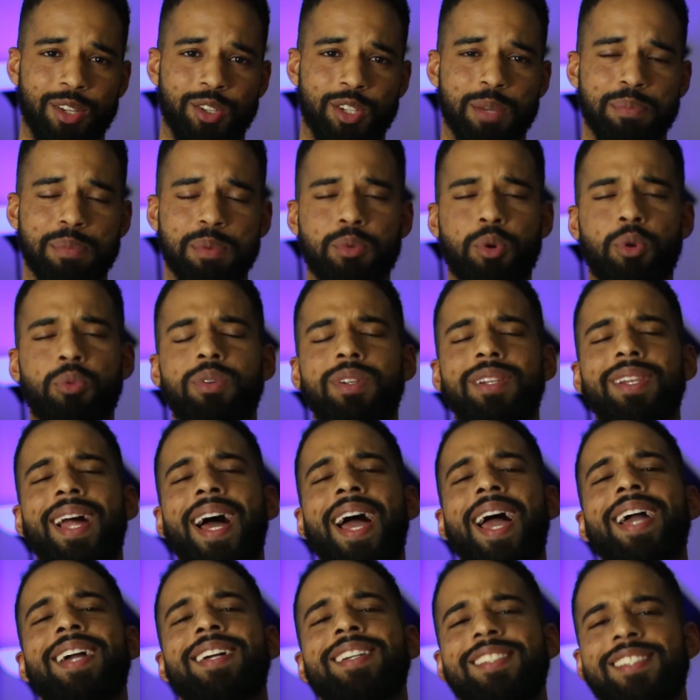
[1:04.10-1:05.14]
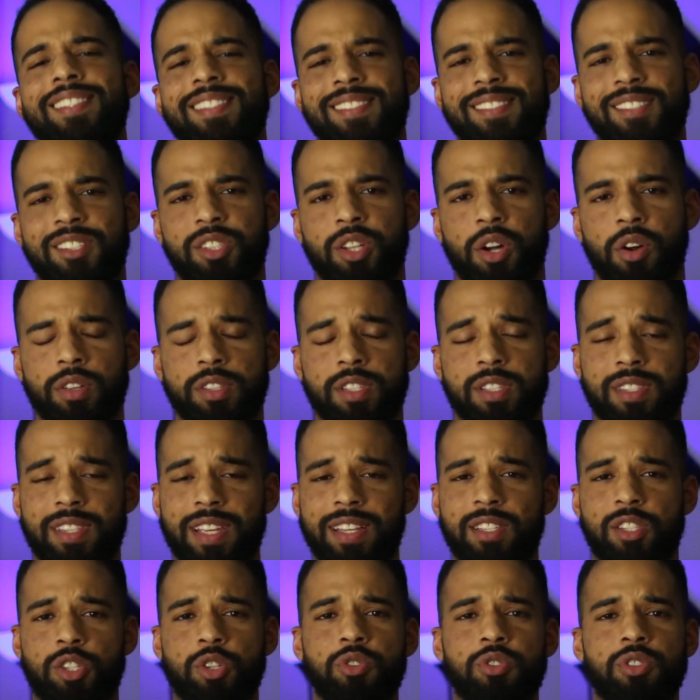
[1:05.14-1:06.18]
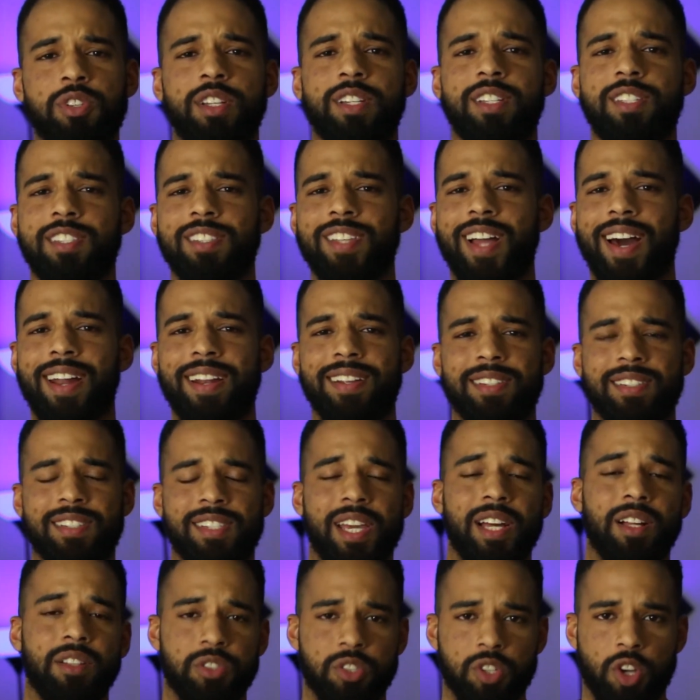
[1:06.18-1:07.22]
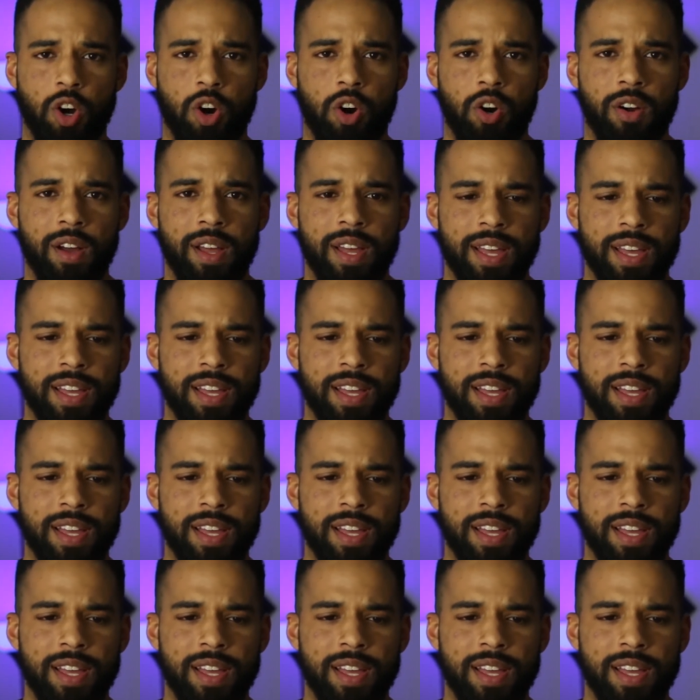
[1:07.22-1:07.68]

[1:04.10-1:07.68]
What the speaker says: You can be more relaxed. You know, it's not a sales call.